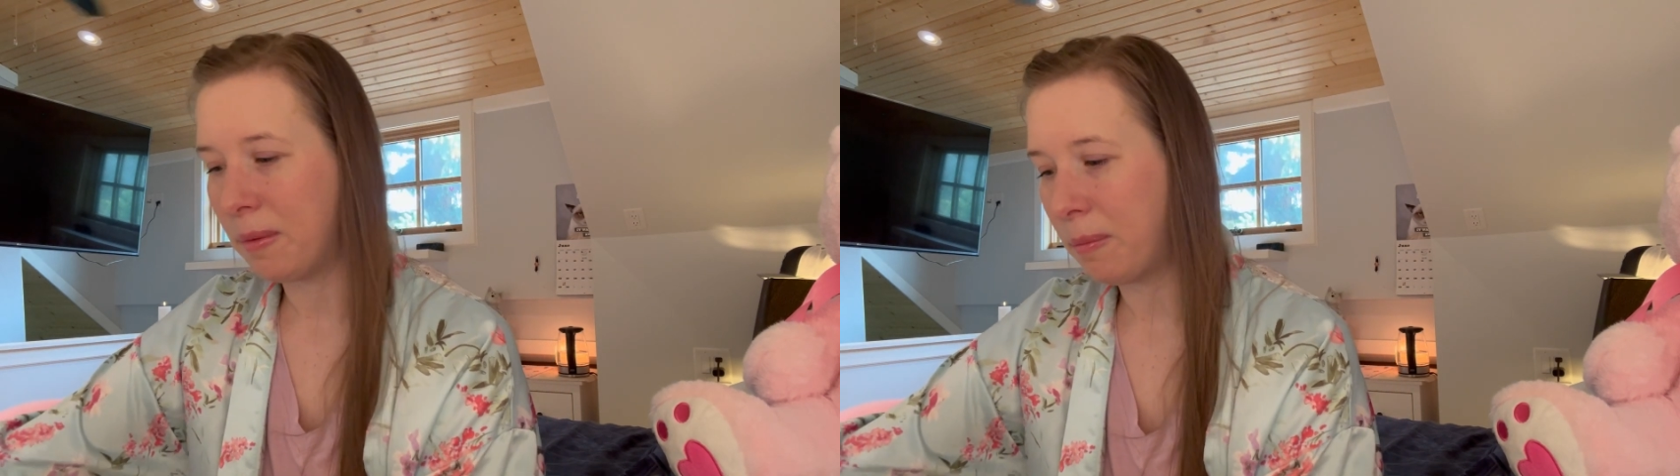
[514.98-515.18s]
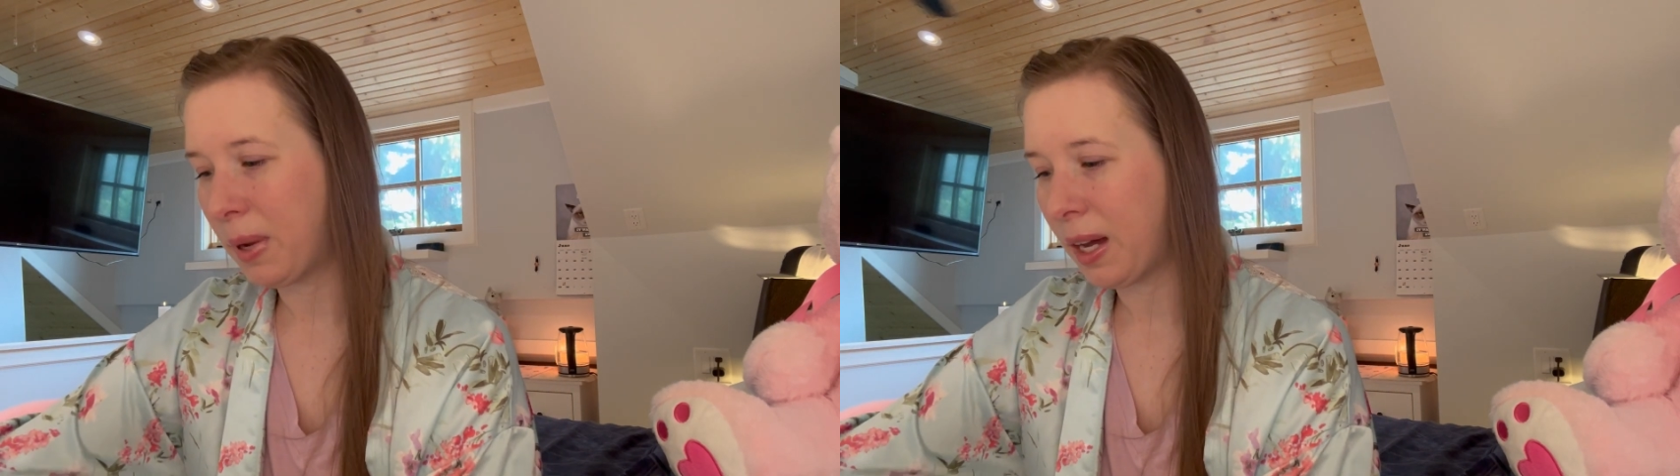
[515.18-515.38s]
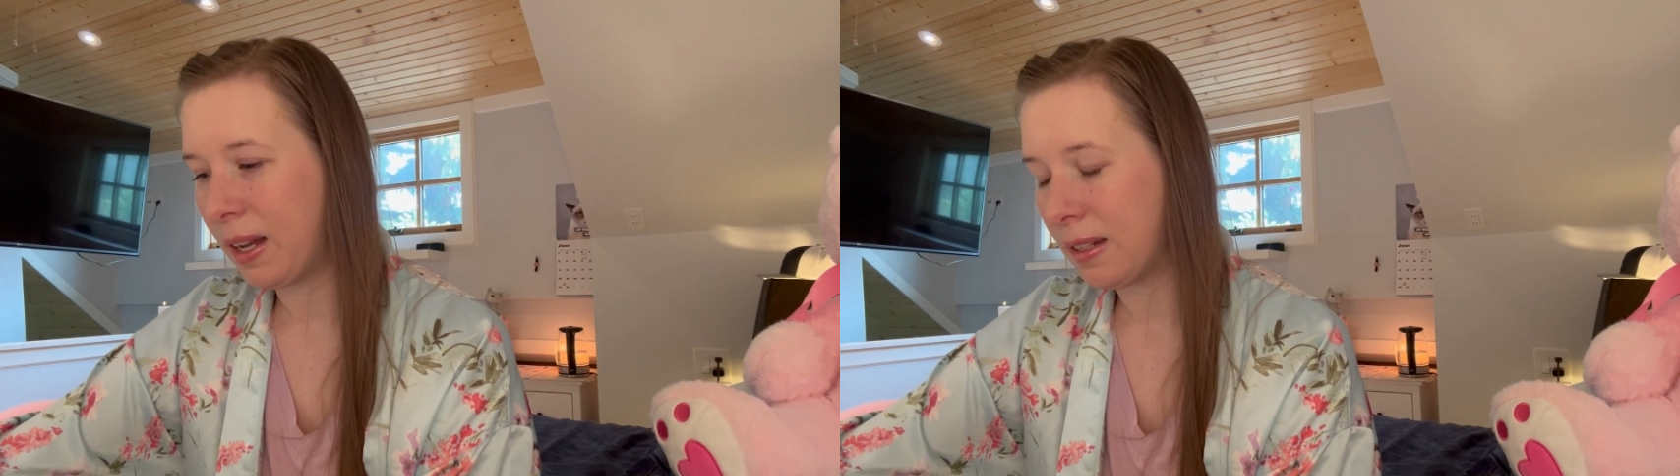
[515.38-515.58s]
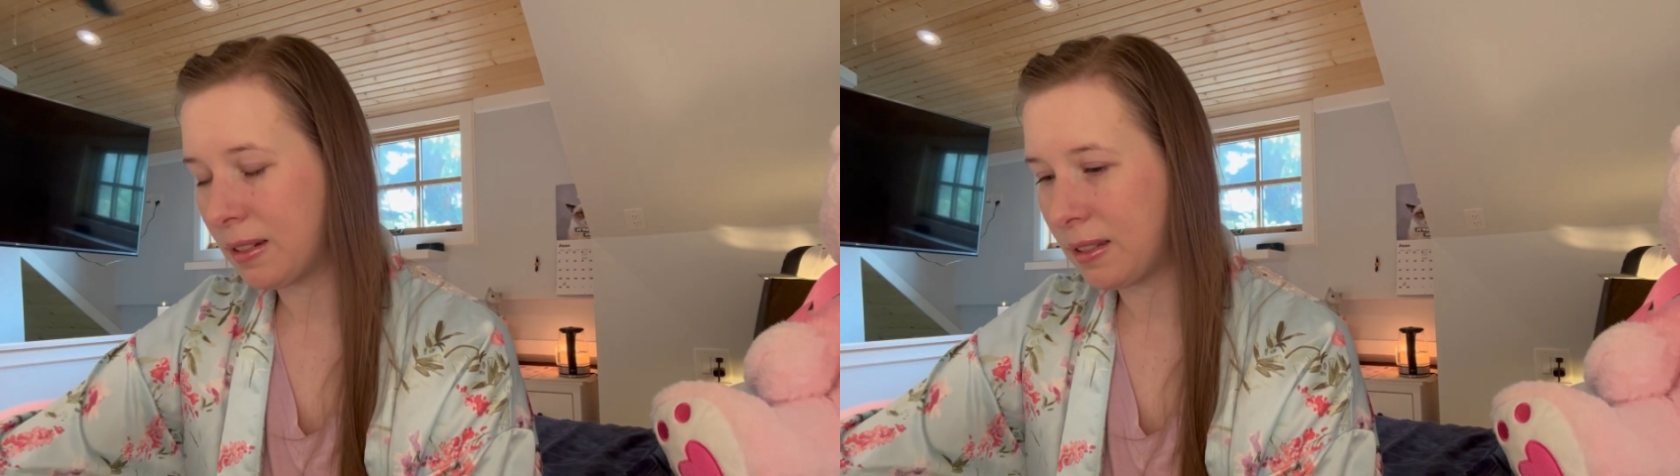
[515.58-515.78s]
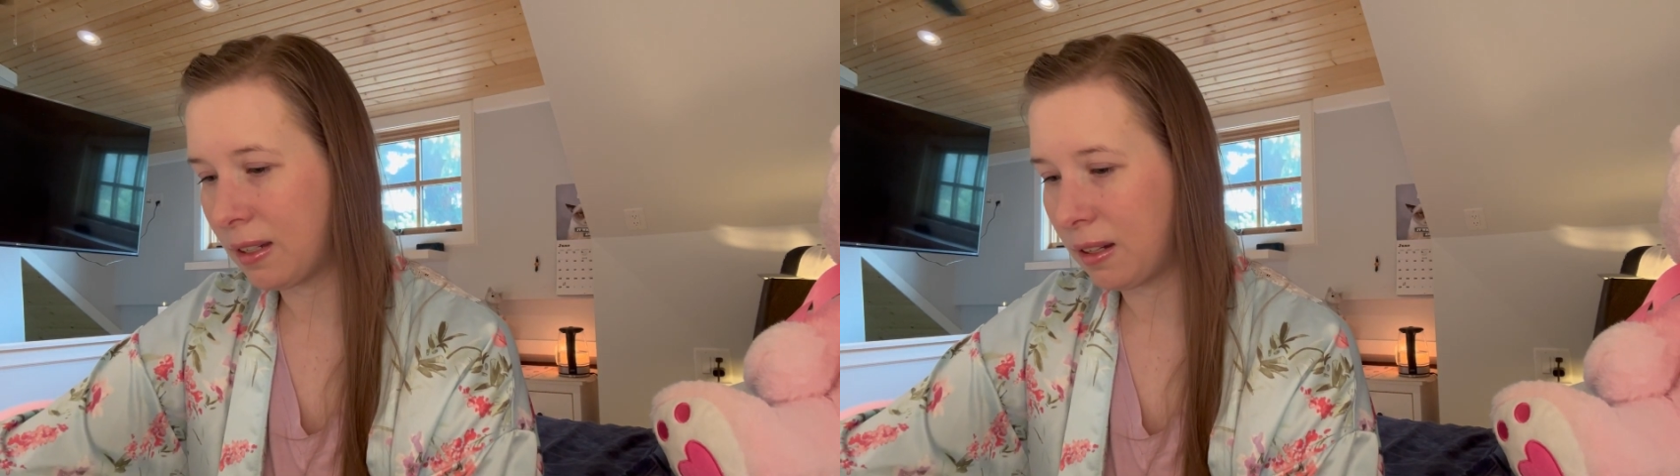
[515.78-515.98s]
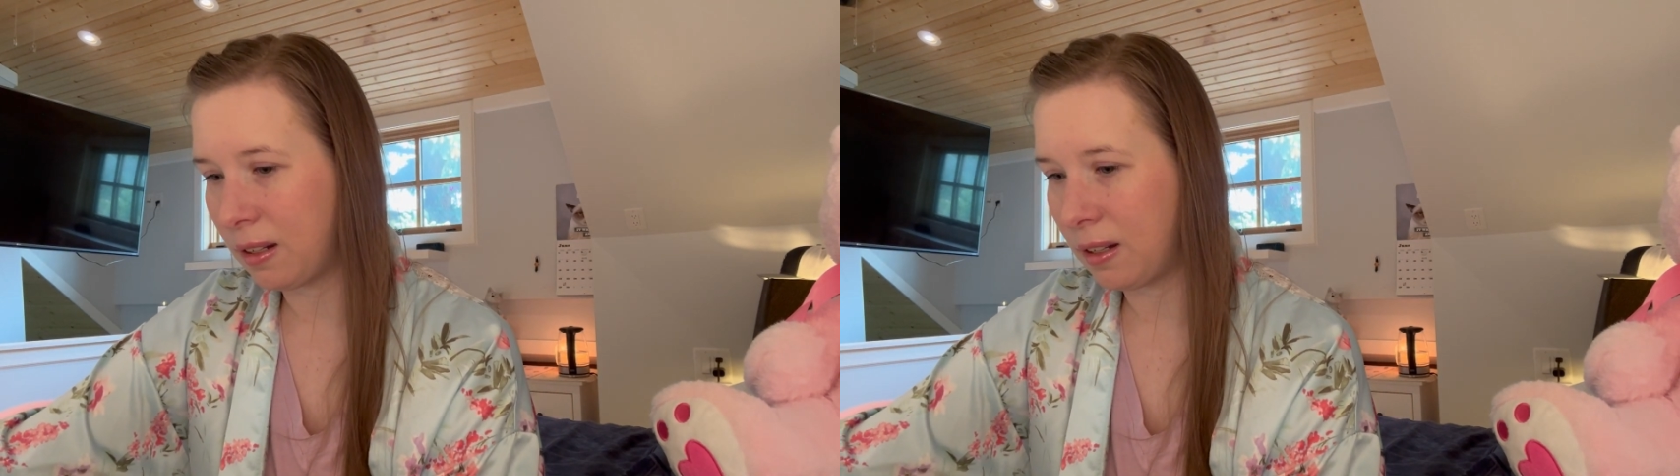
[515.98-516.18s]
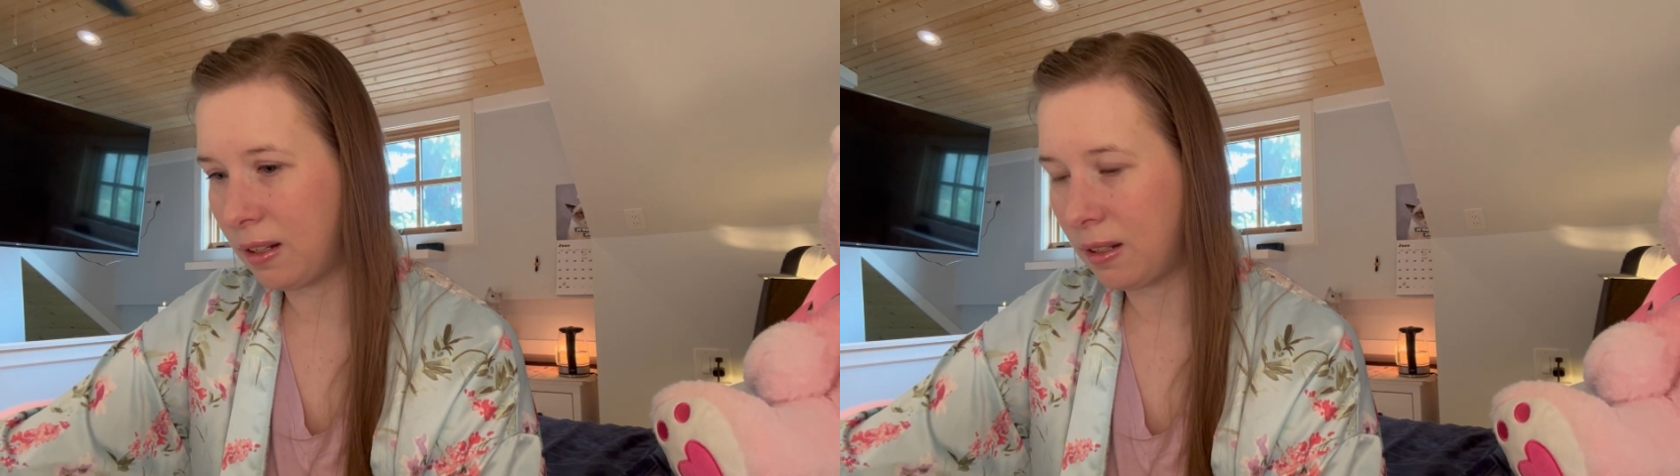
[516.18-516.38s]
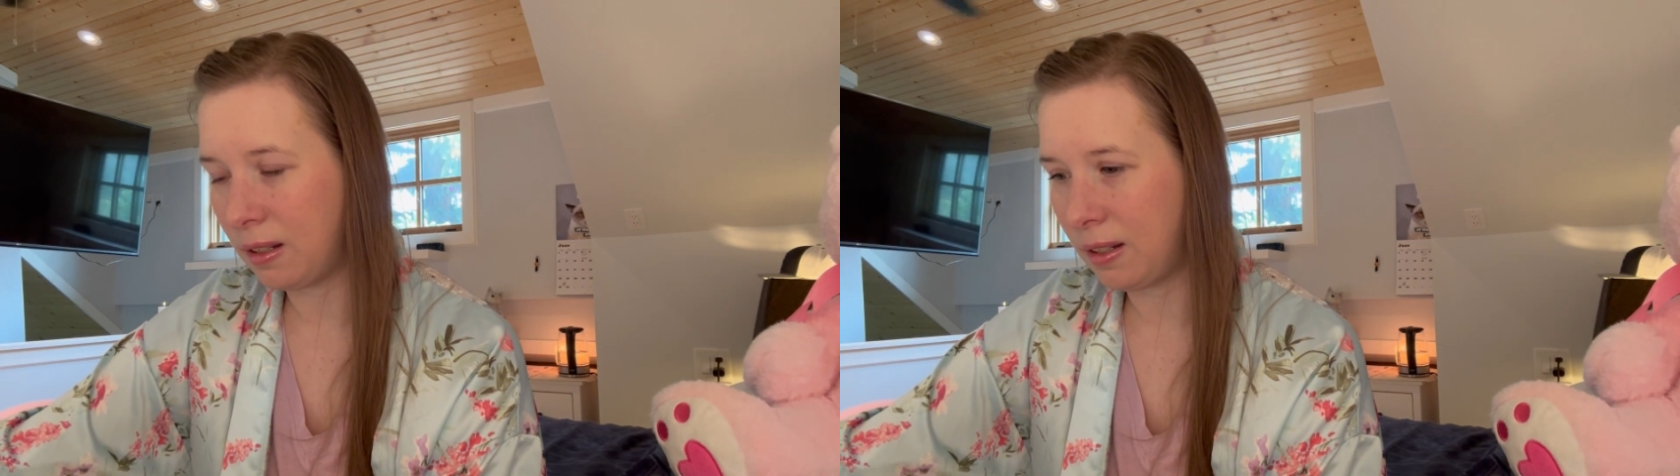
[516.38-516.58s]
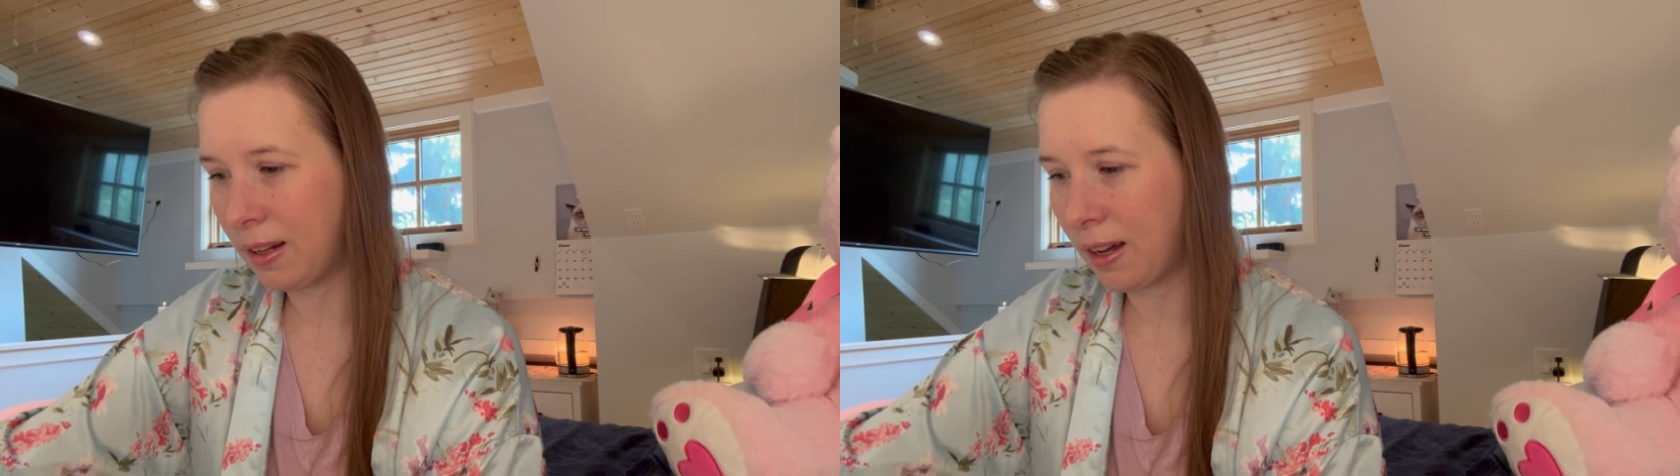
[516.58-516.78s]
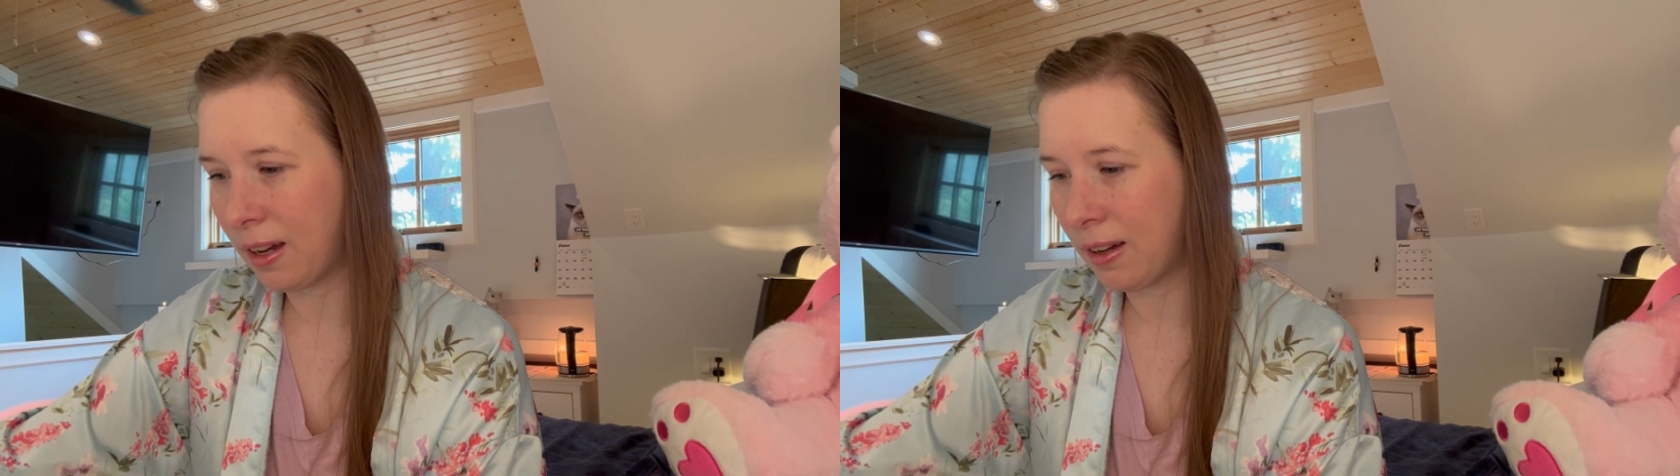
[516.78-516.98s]
But
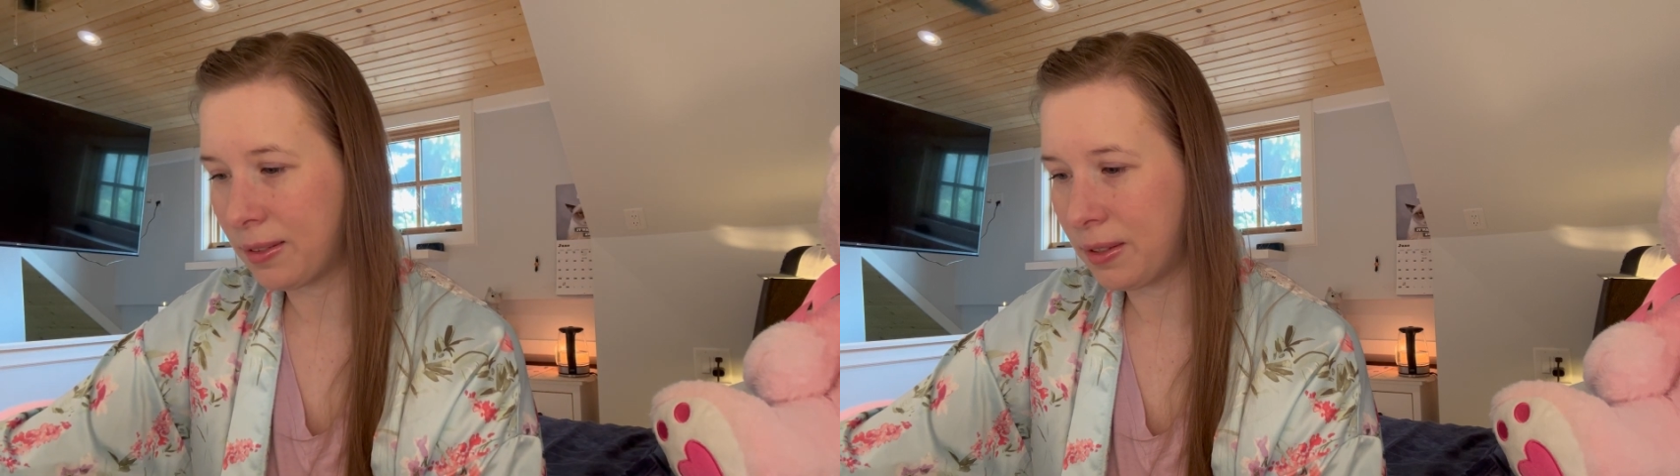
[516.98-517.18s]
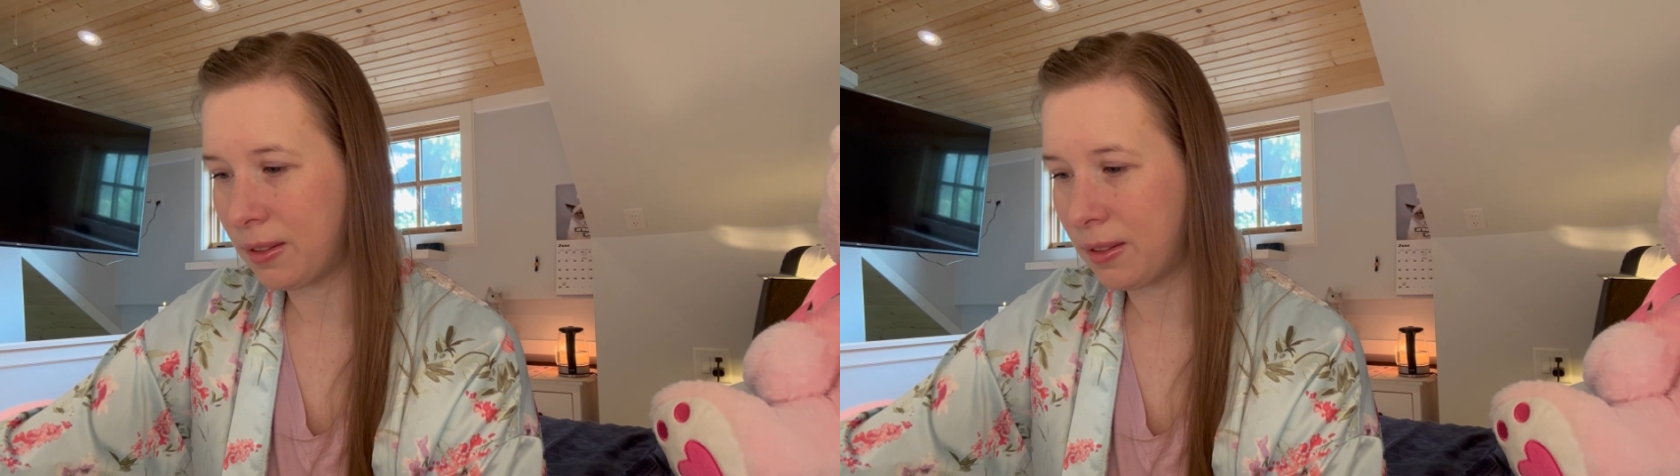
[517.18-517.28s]
yeah,